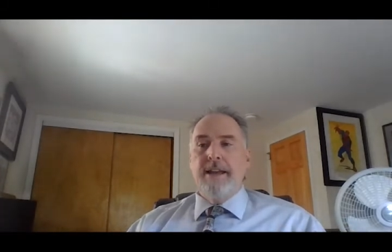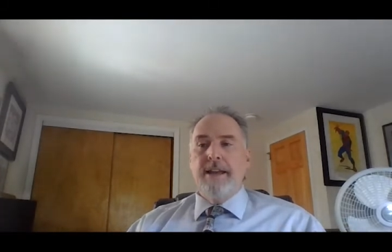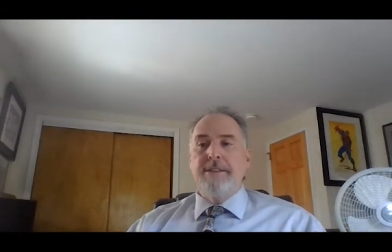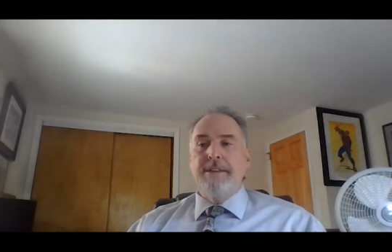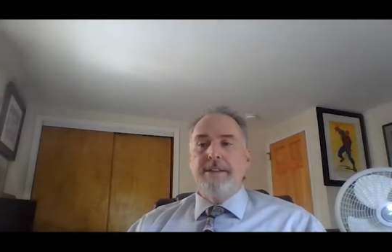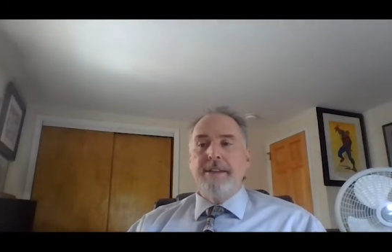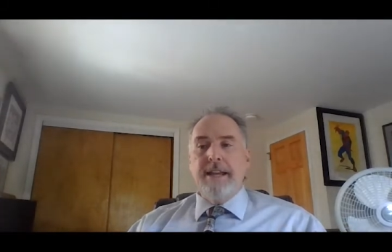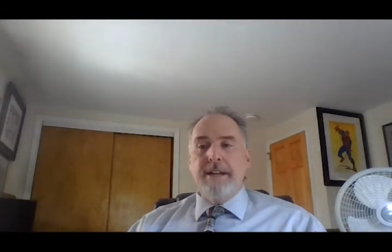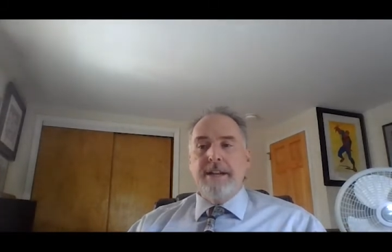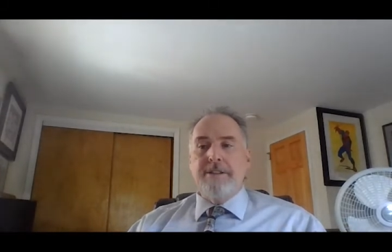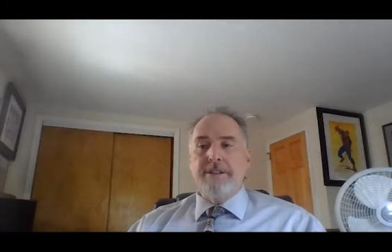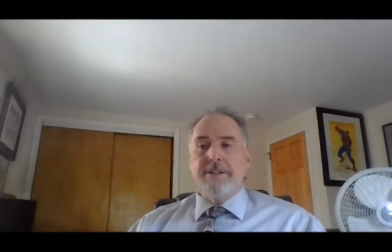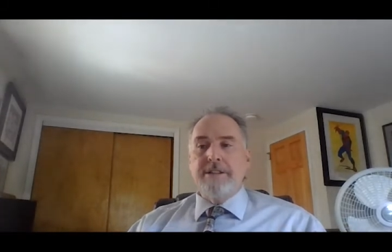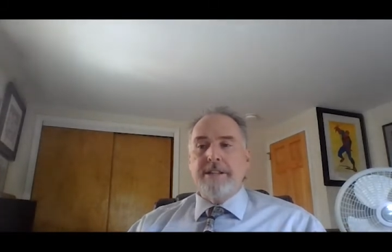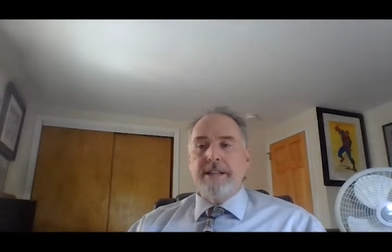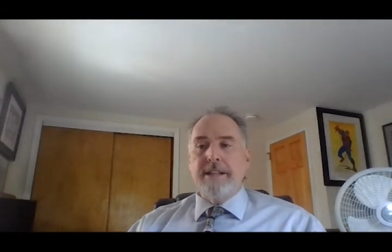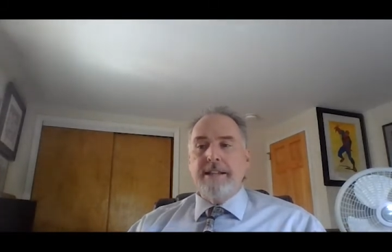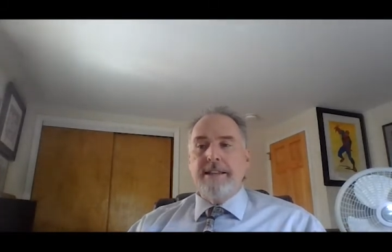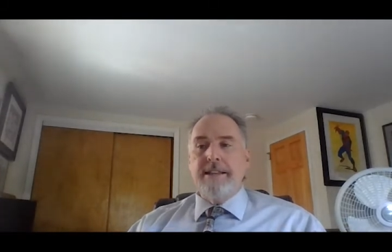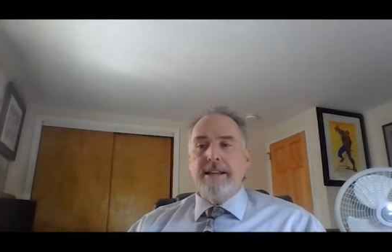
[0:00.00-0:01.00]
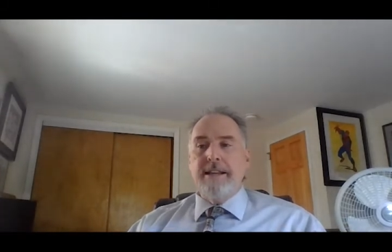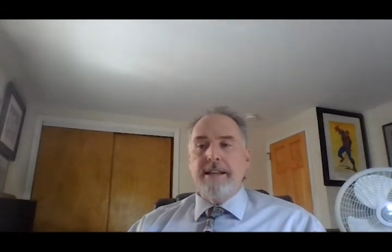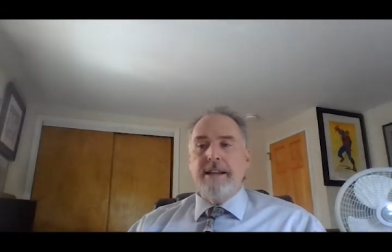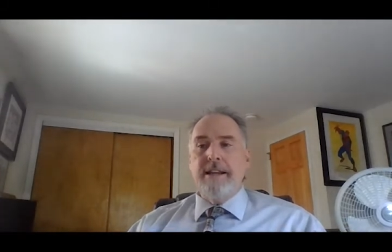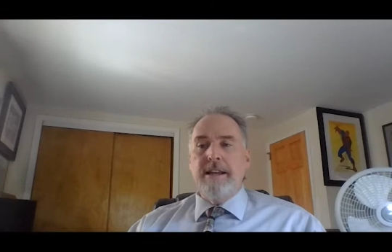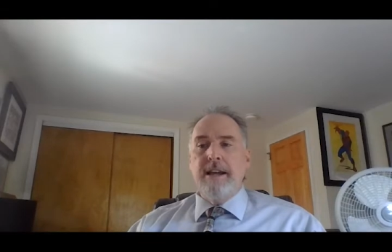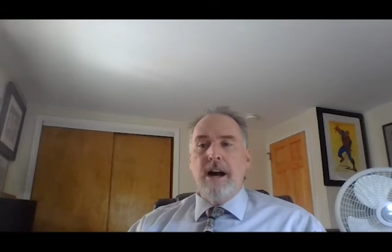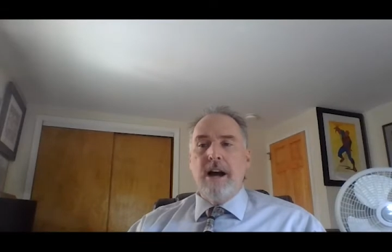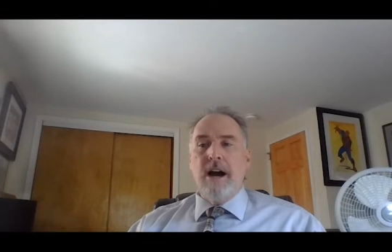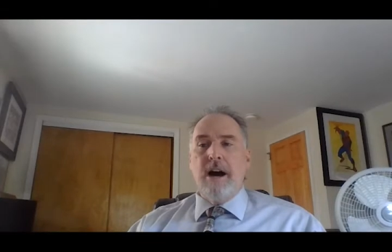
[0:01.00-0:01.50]
The interesting
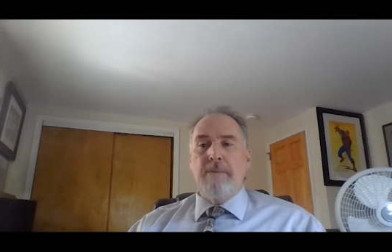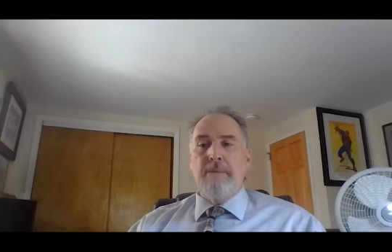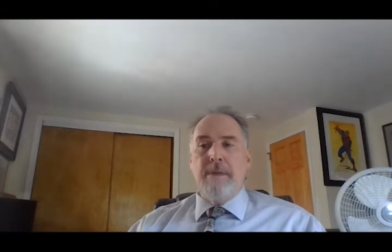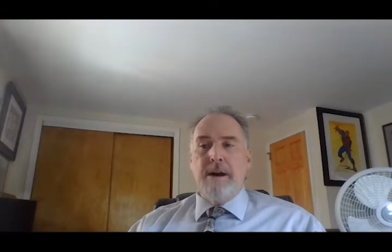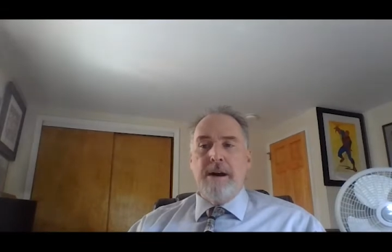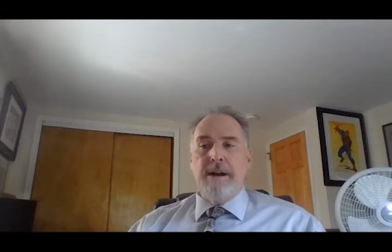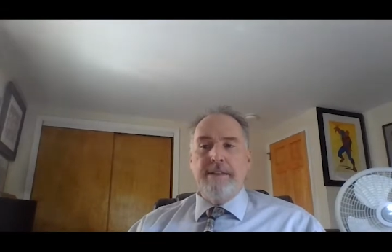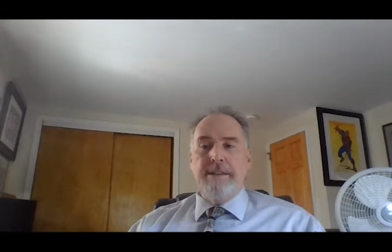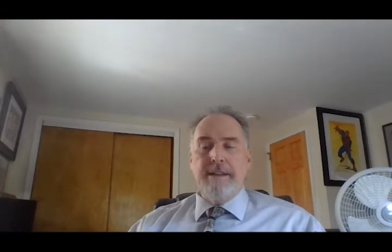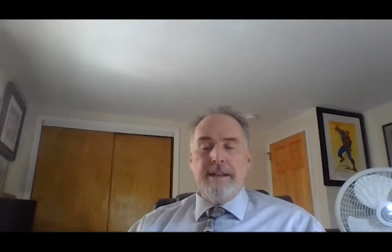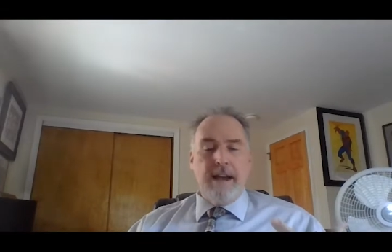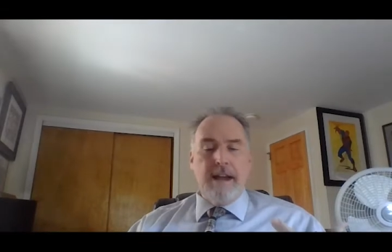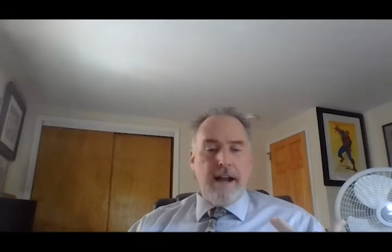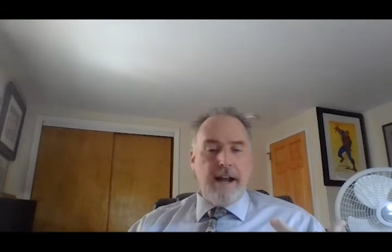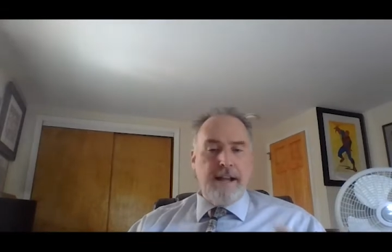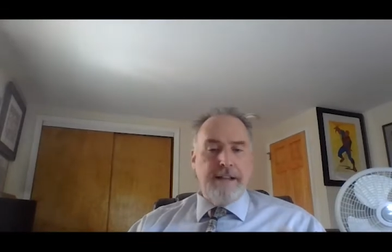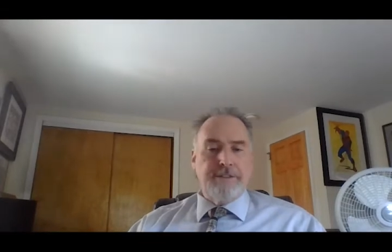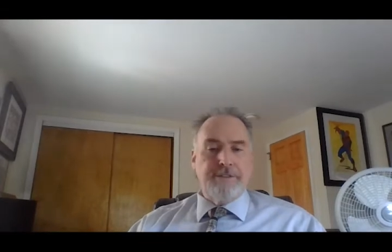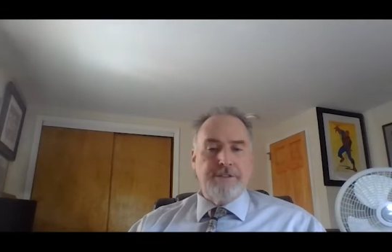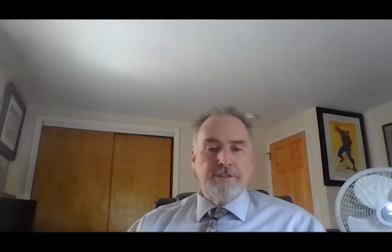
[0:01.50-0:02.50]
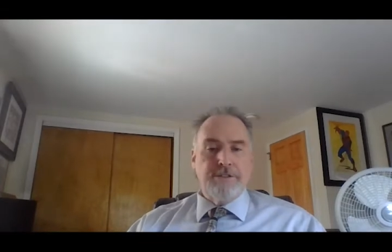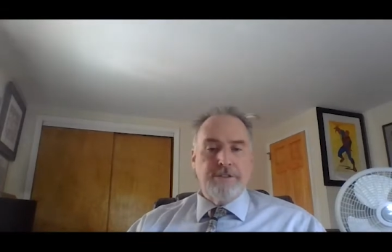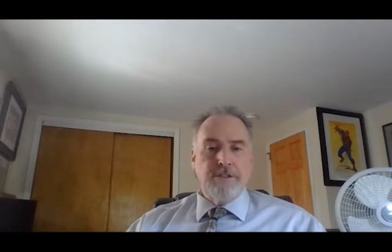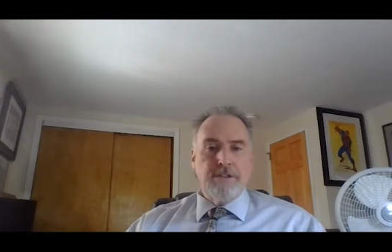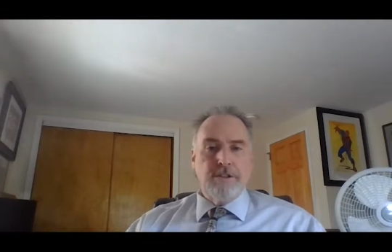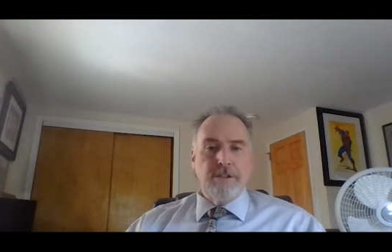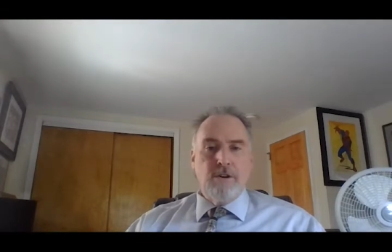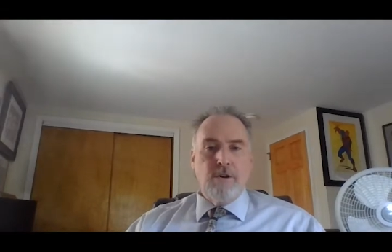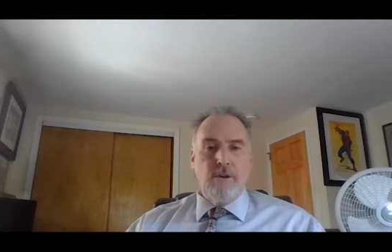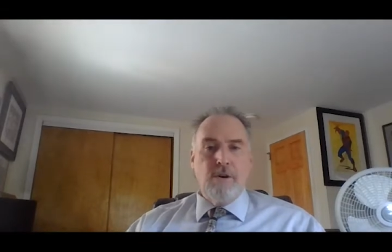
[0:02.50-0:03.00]
thing, among the guys
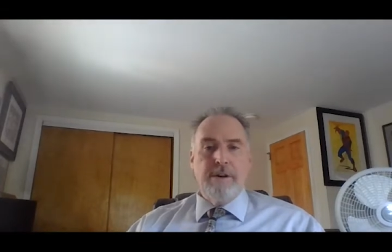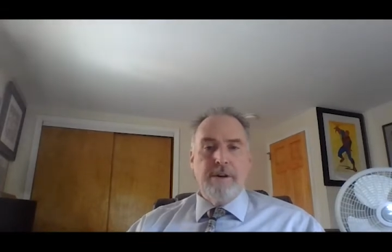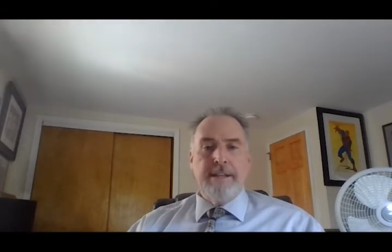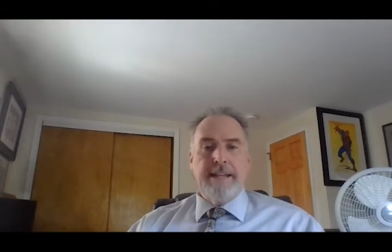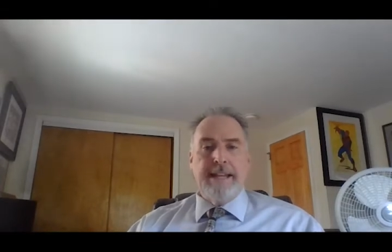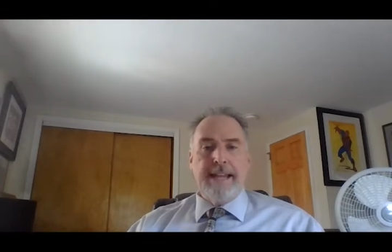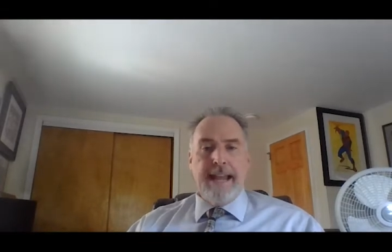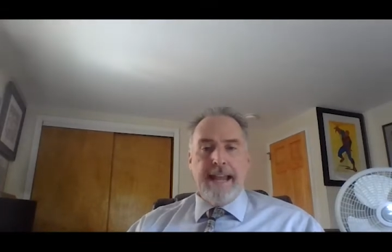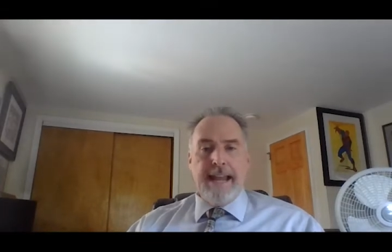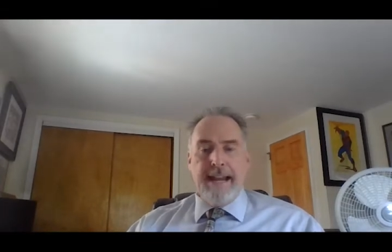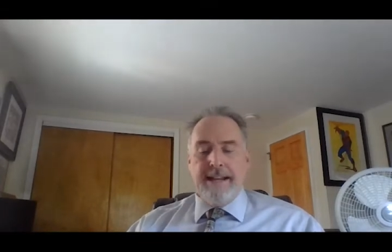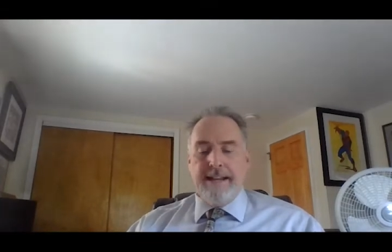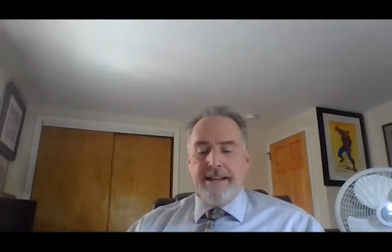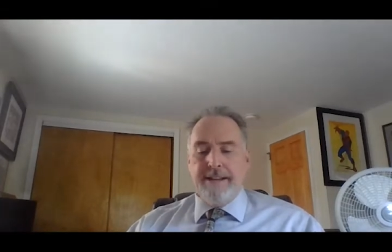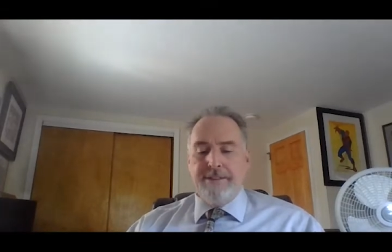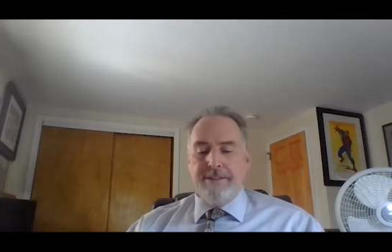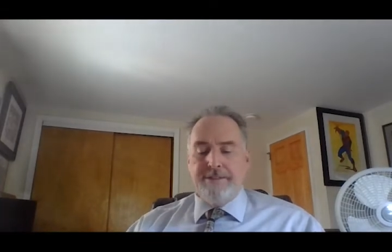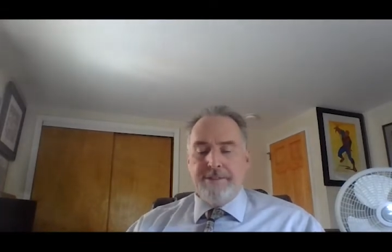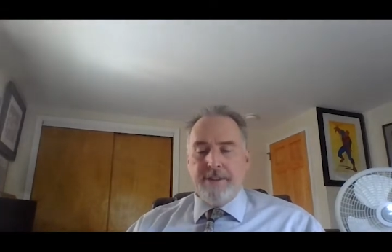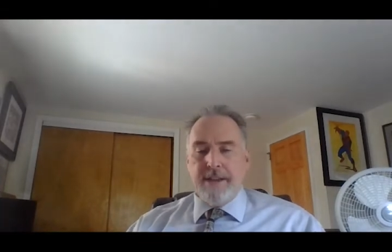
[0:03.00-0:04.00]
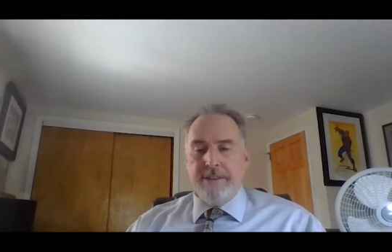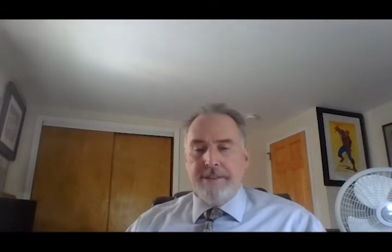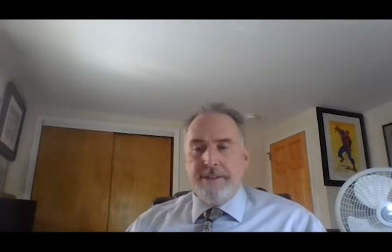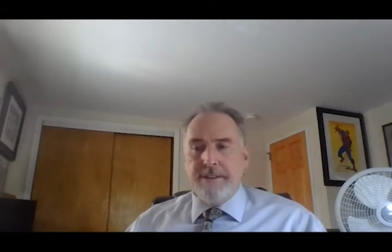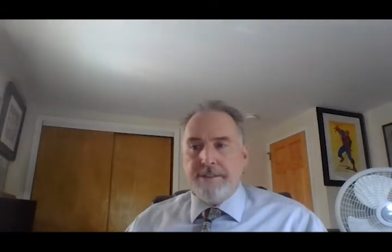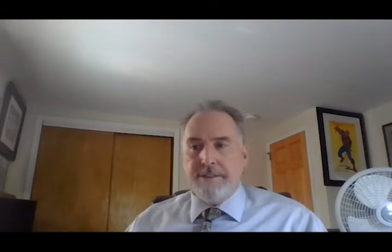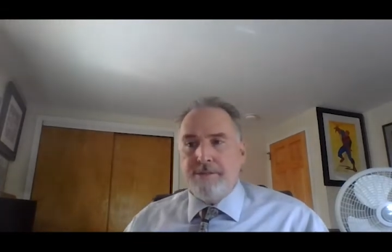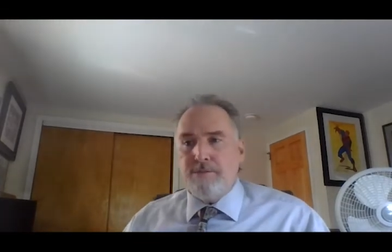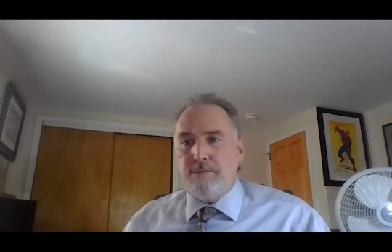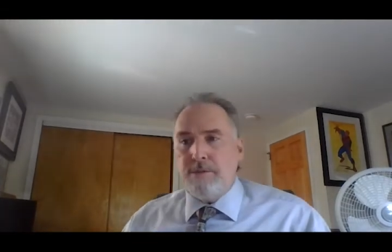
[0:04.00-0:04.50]
who are in the 80s, and
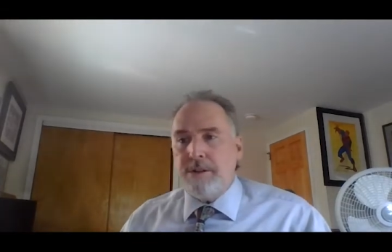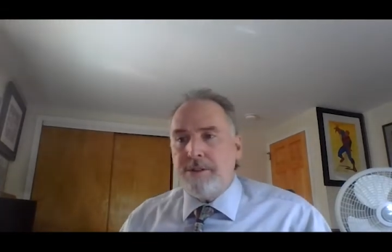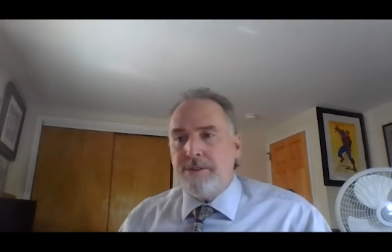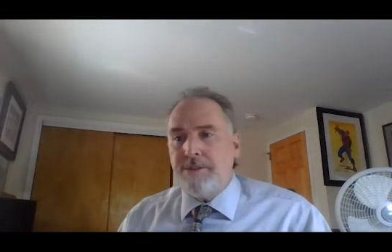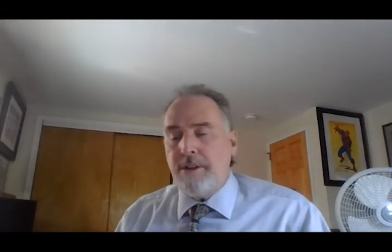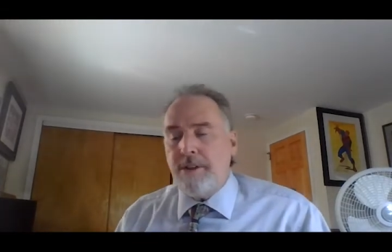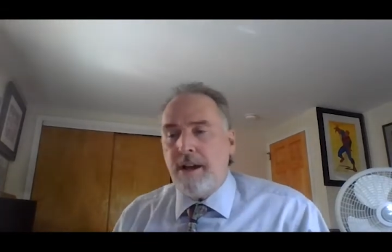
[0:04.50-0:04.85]
this is what